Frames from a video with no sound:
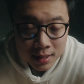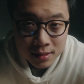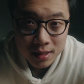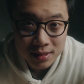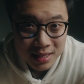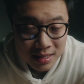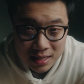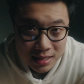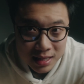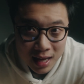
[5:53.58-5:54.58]
the
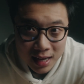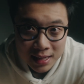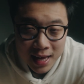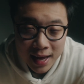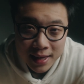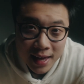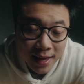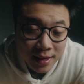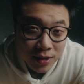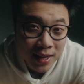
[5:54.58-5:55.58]
distance like that,
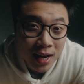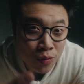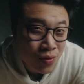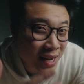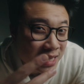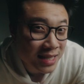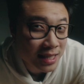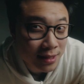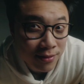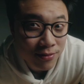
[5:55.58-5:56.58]
and you can really see
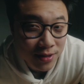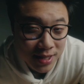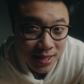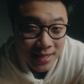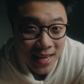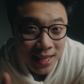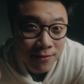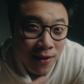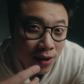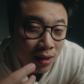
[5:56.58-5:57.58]
the difference. It's getting
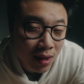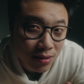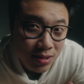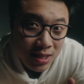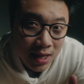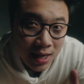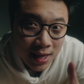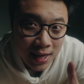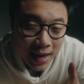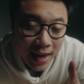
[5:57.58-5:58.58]
very close,
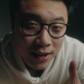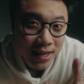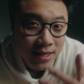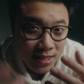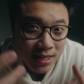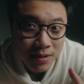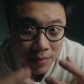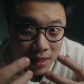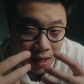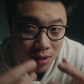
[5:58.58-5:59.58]
and you can see
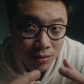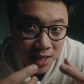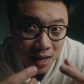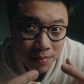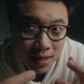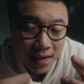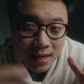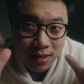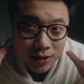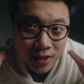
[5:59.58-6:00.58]
me close up,
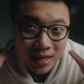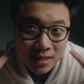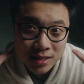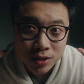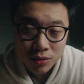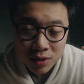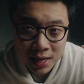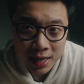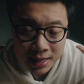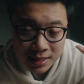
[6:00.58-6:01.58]
and you can still
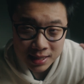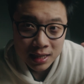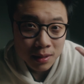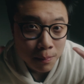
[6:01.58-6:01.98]
see the